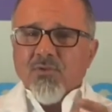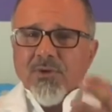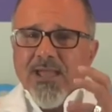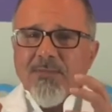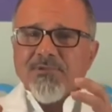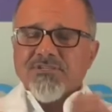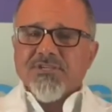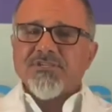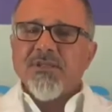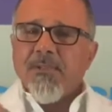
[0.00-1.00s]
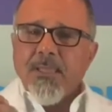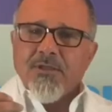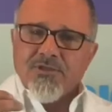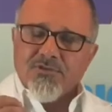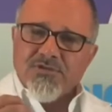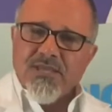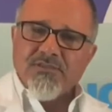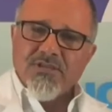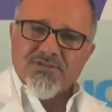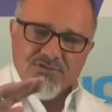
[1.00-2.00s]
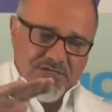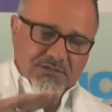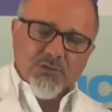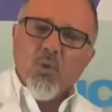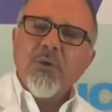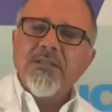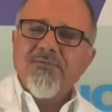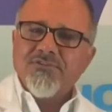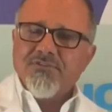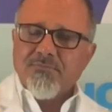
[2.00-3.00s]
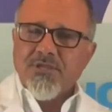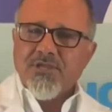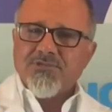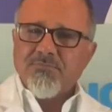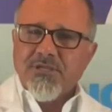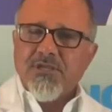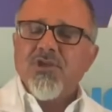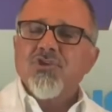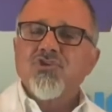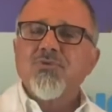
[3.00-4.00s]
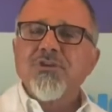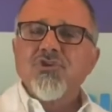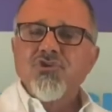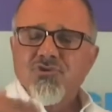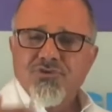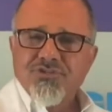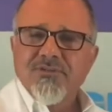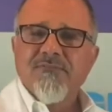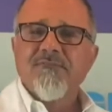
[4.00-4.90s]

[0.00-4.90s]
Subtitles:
What happens is, you take this, you need lower levels of the BHB to induce